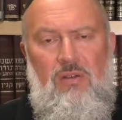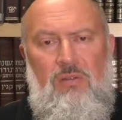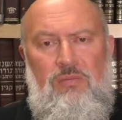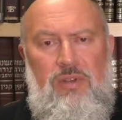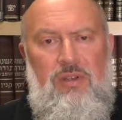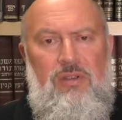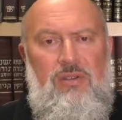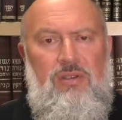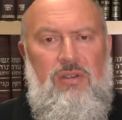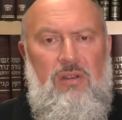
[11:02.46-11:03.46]
or
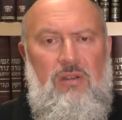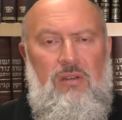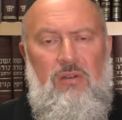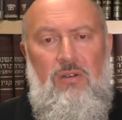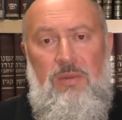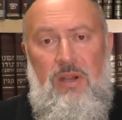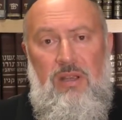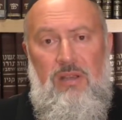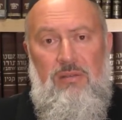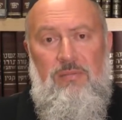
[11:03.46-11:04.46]
British or
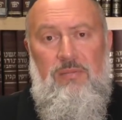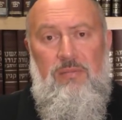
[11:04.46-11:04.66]
American.